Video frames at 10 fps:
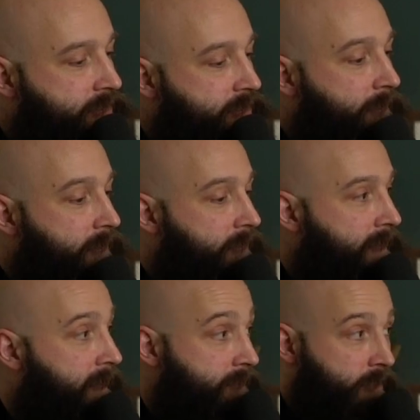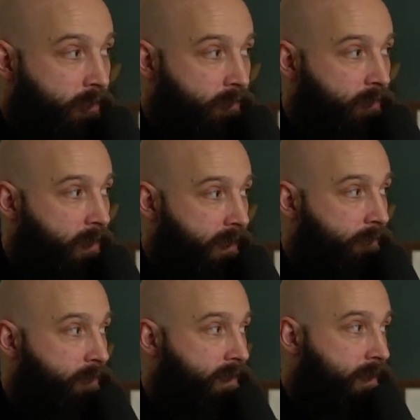jump with him. So you were
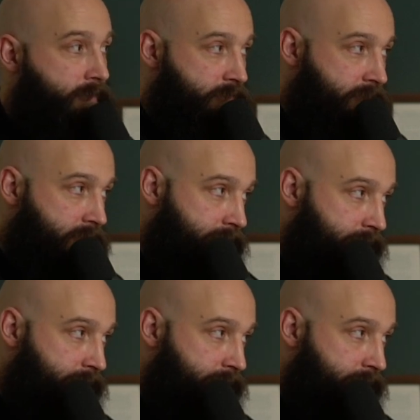working with 100.